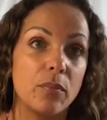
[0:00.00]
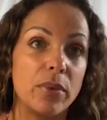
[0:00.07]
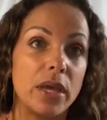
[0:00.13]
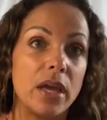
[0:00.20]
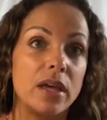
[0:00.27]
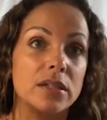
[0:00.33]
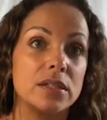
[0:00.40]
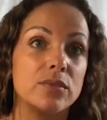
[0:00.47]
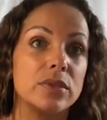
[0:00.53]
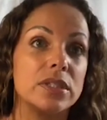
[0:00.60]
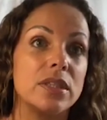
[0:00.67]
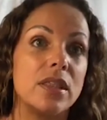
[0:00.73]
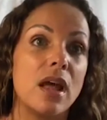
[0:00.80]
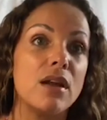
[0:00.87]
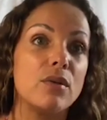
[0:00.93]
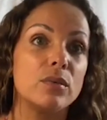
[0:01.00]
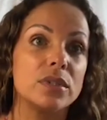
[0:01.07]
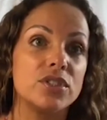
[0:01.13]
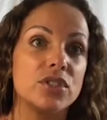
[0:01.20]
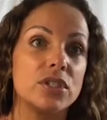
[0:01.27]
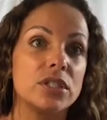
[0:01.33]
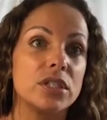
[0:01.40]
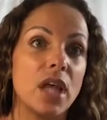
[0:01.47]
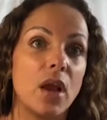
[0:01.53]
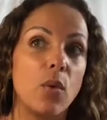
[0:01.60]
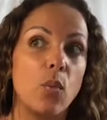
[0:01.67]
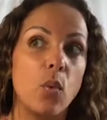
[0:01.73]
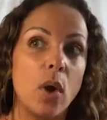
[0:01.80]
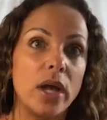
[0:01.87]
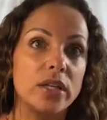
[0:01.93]
because it was just like,
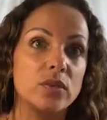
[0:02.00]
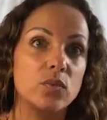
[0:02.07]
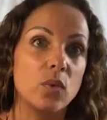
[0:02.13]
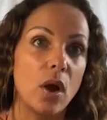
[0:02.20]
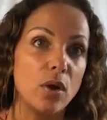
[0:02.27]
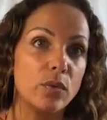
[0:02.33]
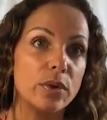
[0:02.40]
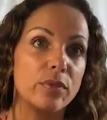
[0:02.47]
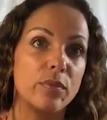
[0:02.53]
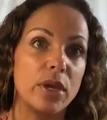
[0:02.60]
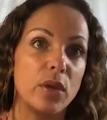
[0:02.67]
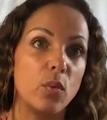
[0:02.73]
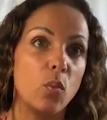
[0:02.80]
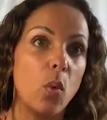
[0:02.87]
what is wrong with me?